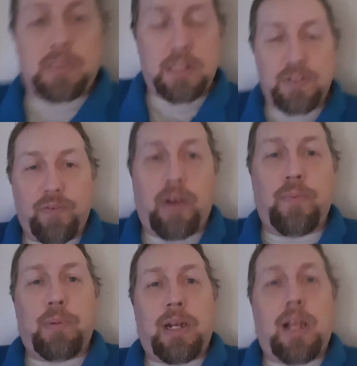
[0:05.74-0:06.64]
So for
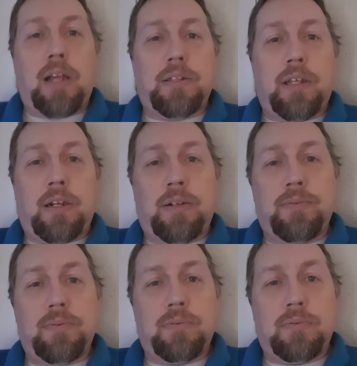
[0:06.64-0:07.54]
everybody out there
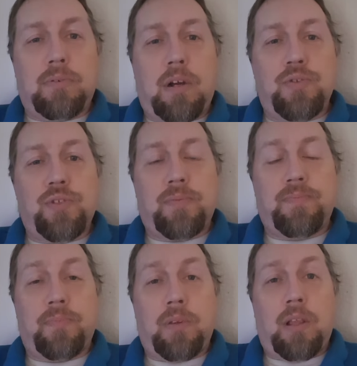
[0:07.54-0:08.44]
watching,